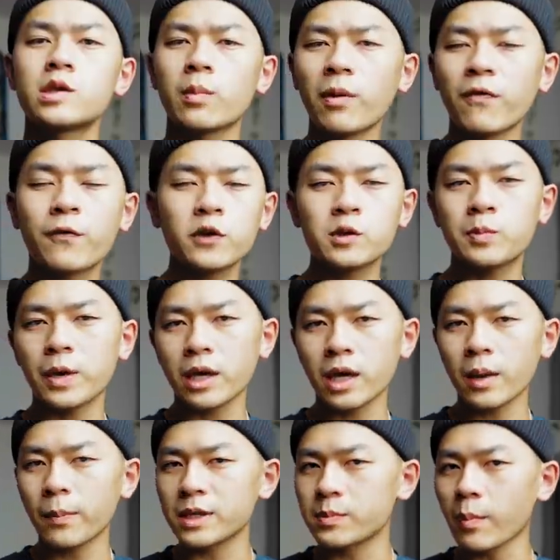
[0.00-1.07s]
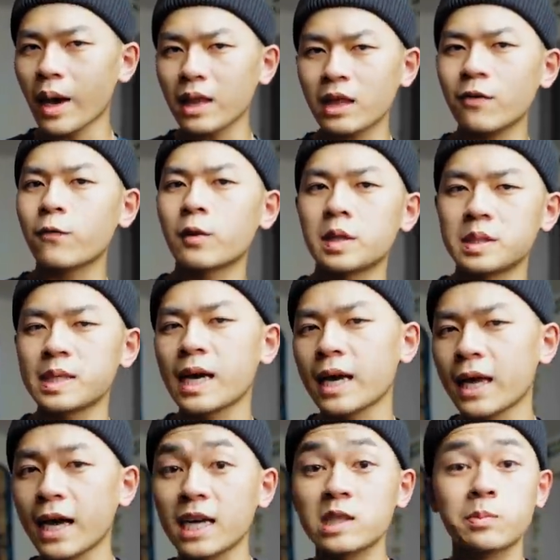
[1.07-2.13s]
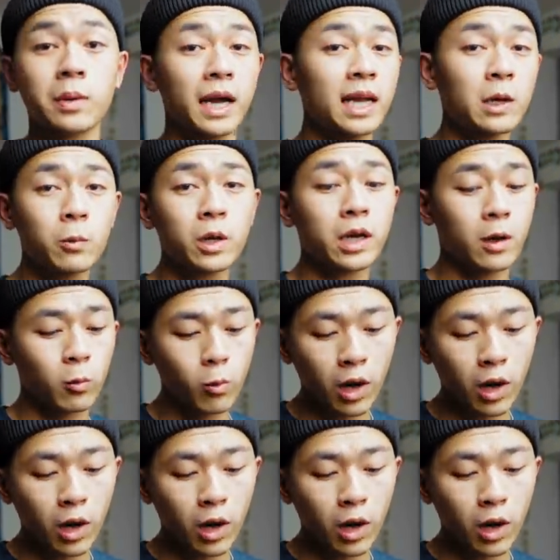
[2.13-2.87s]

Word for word: So my first pickup is mainly for the tech heads, but anyone can